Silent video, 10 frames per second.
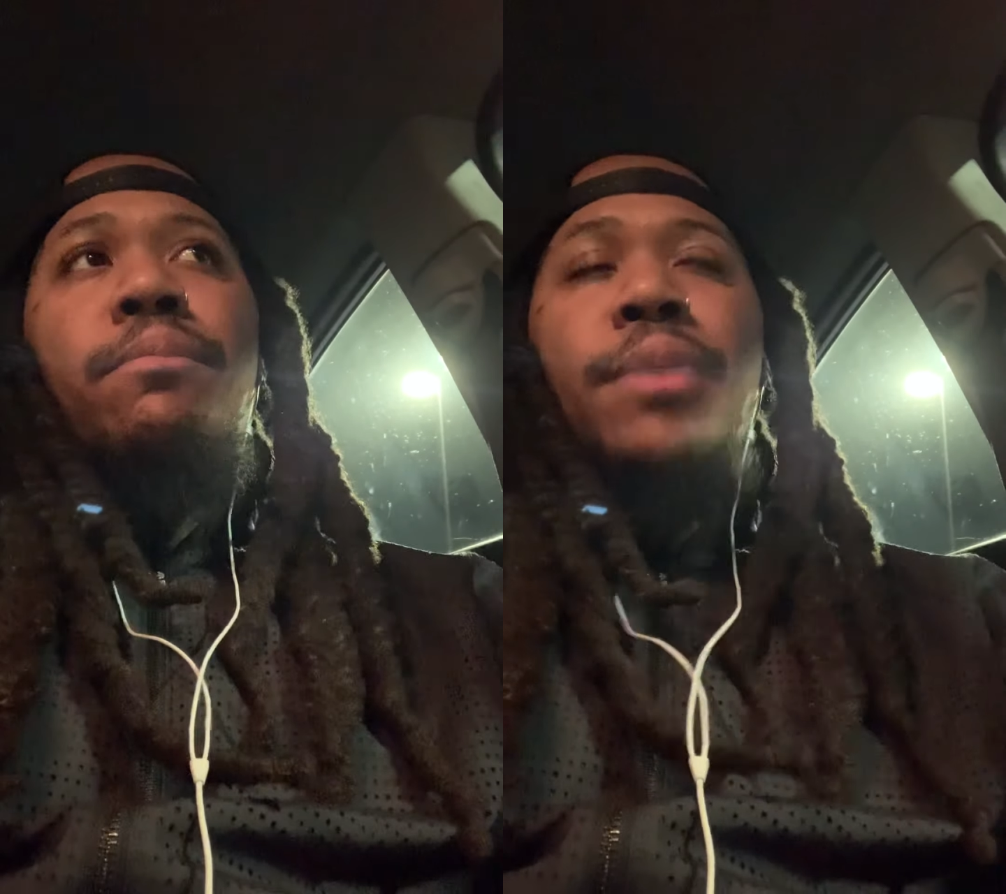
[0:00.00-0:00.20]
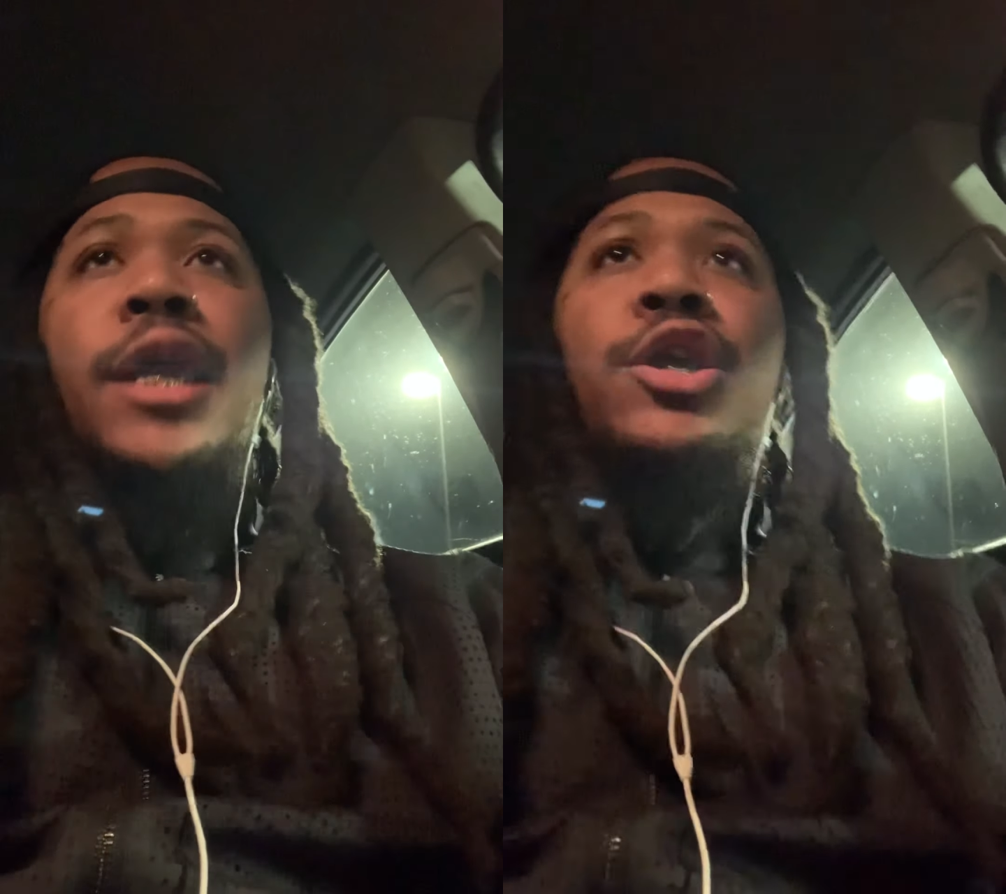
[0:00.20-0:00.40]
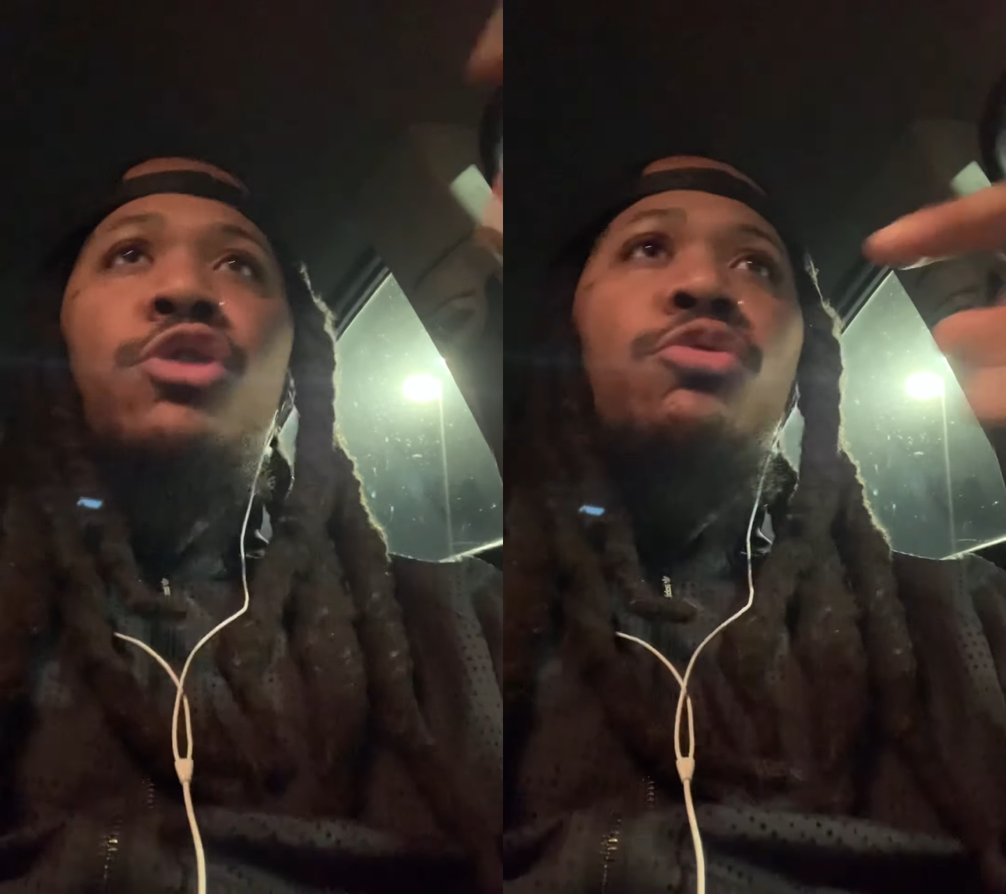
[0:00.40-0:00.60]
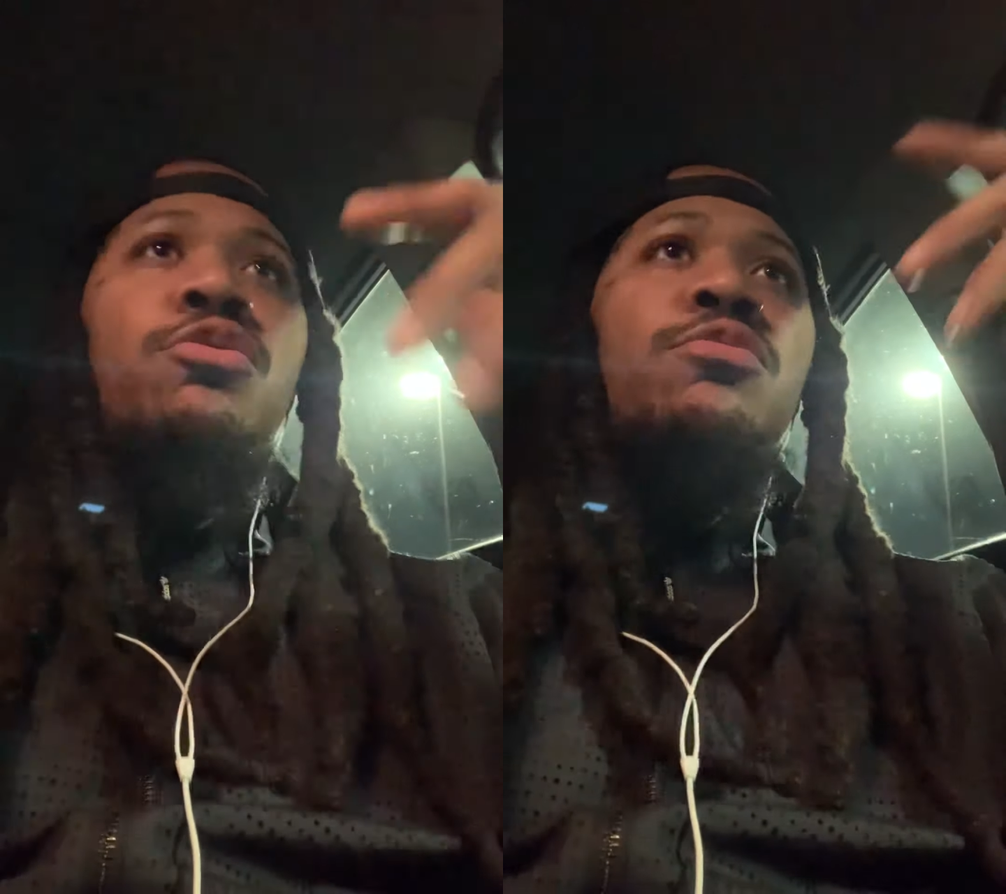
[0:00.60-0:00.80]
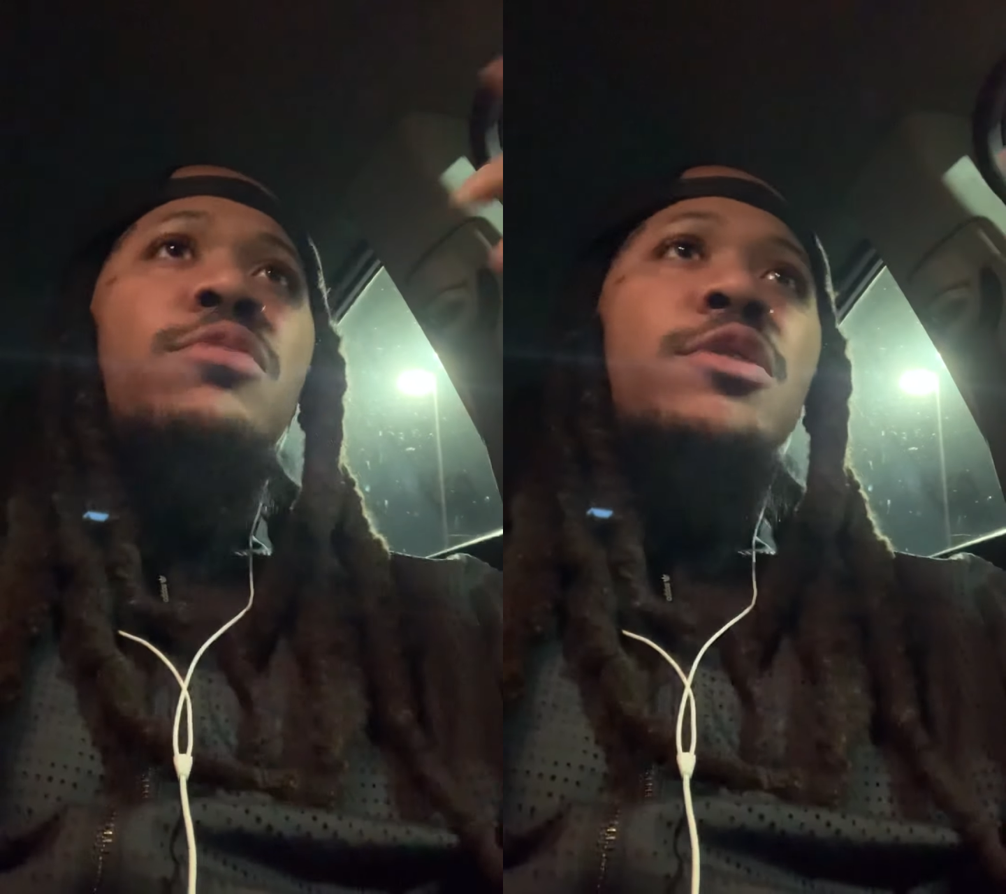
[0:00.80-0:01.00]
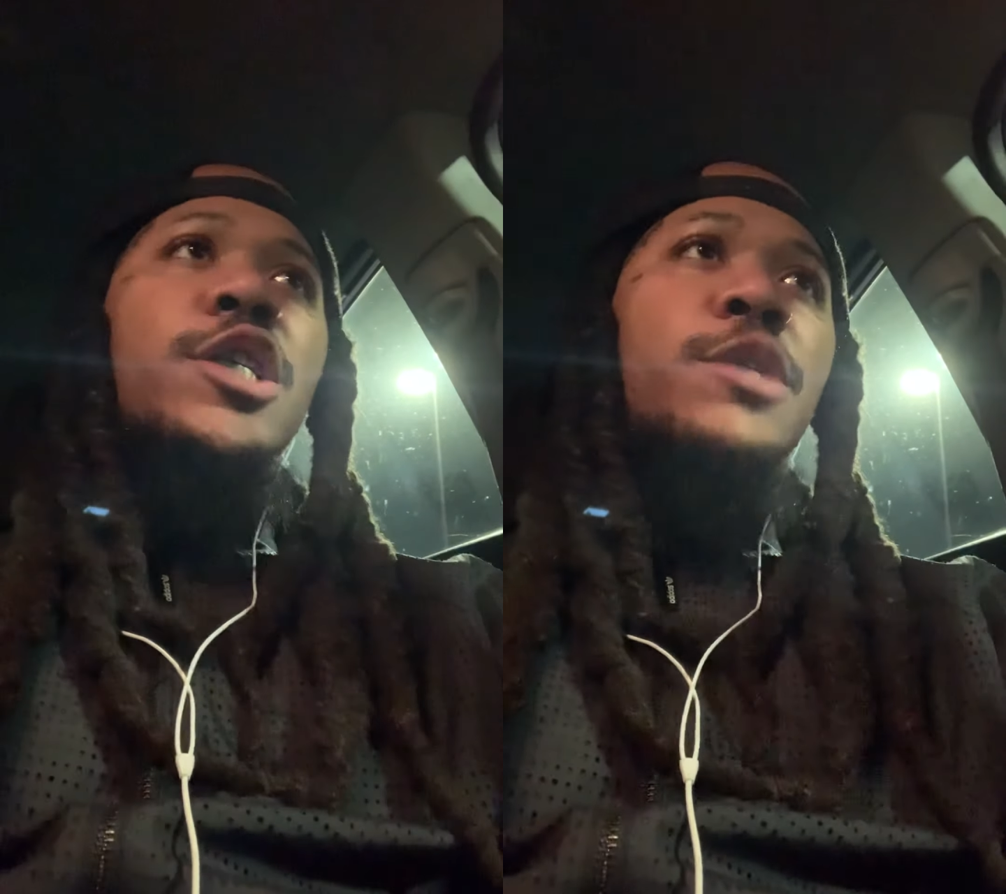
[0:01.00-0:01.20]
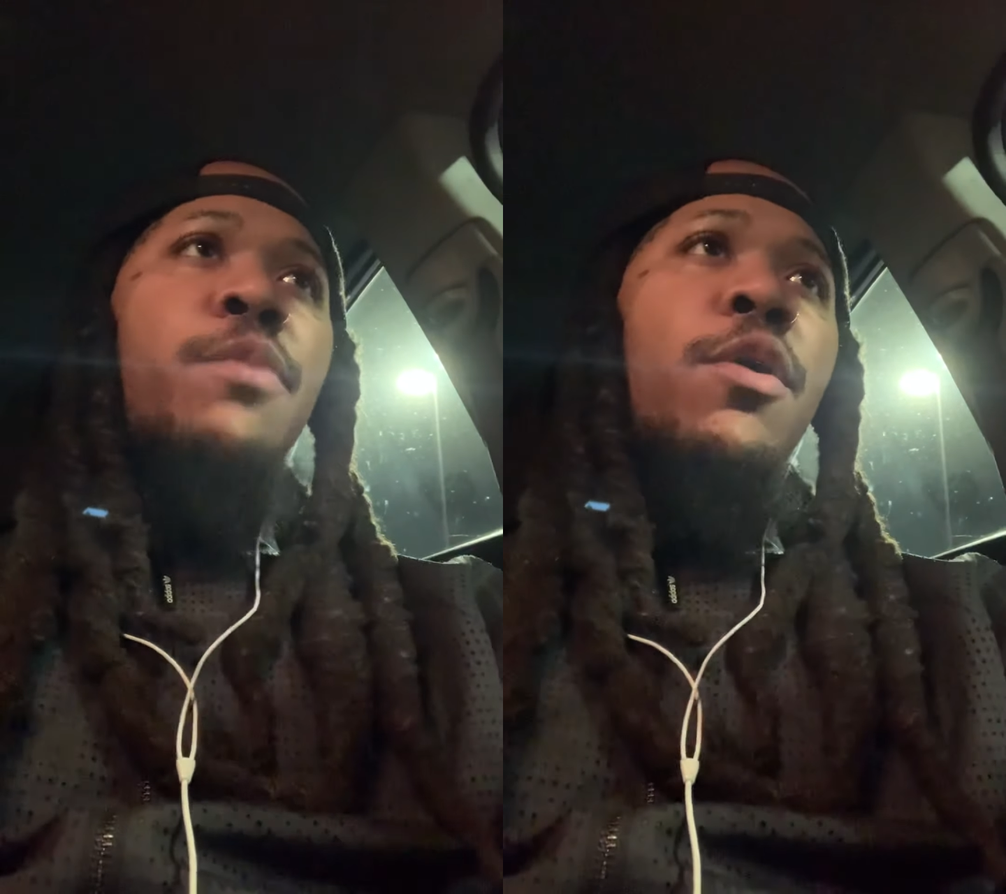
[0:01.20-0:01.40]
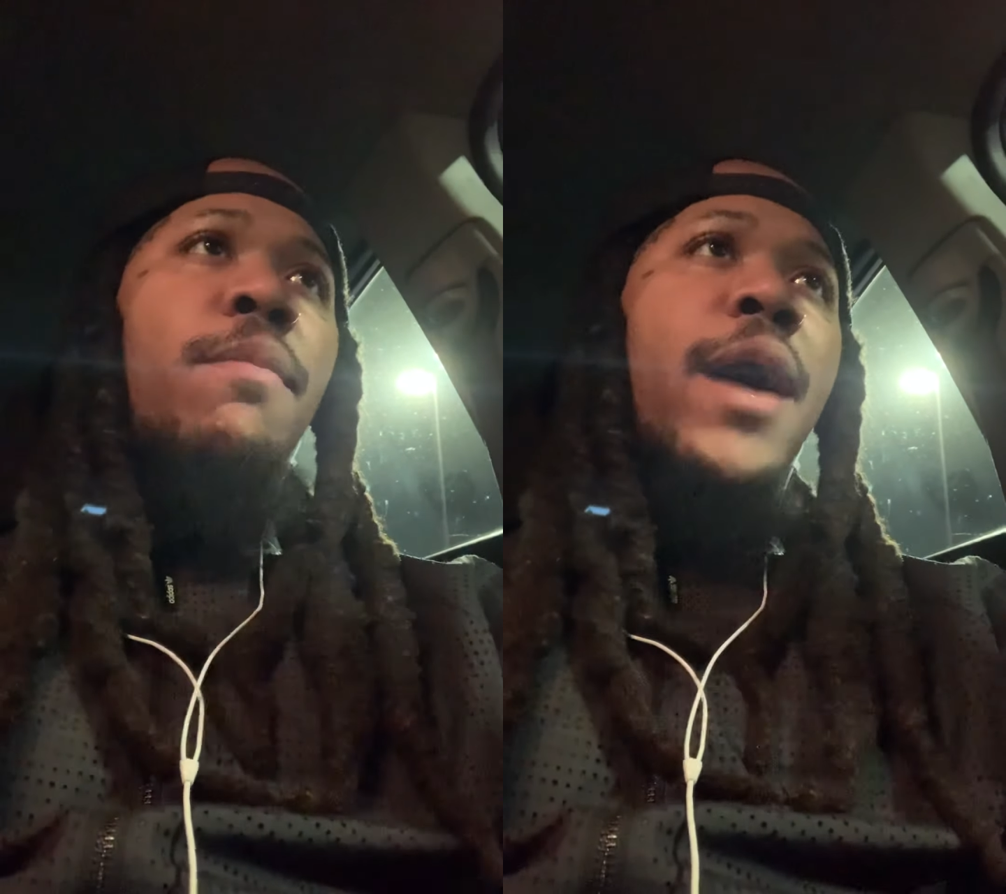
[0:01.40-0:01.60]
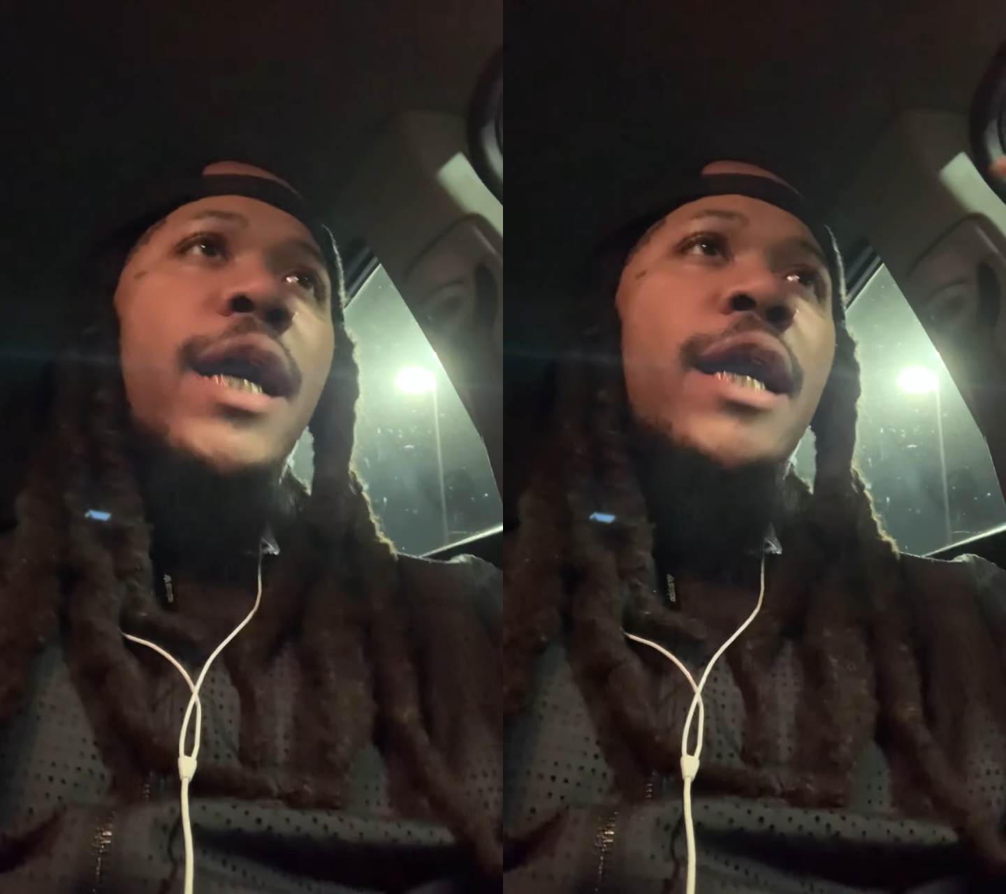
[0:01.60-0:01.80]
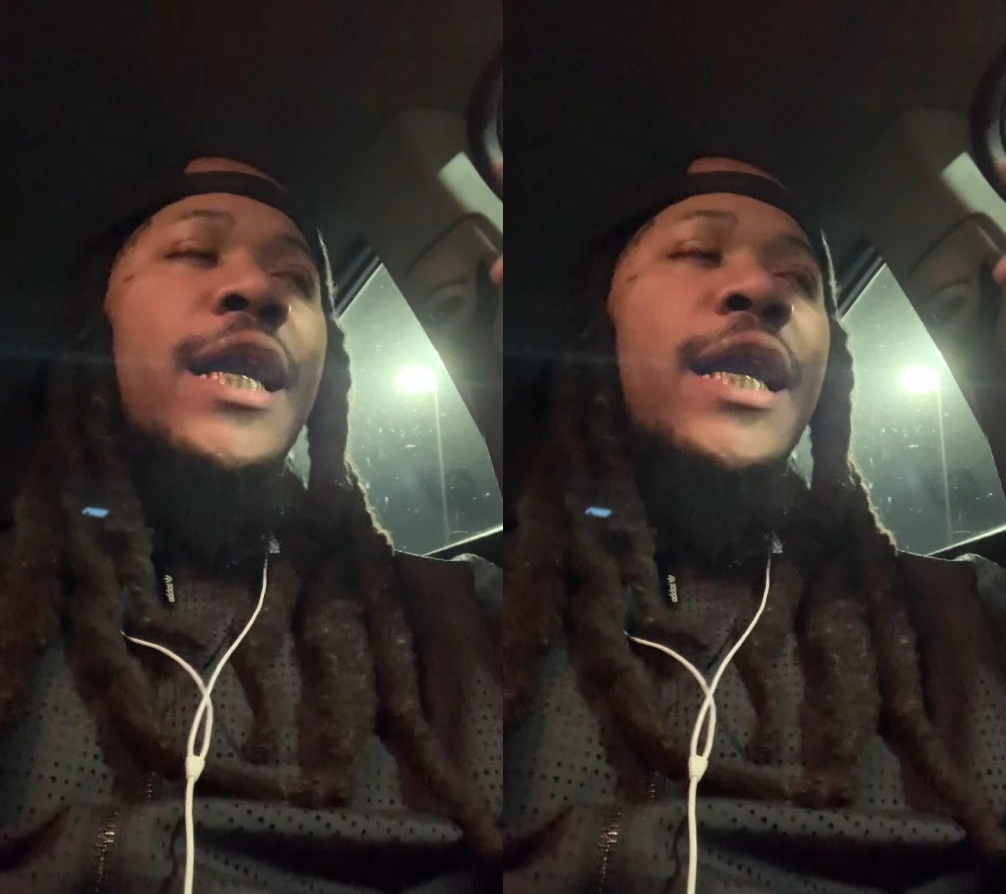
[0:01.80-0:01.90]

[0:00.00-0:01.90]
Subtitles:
Big U spoke about it.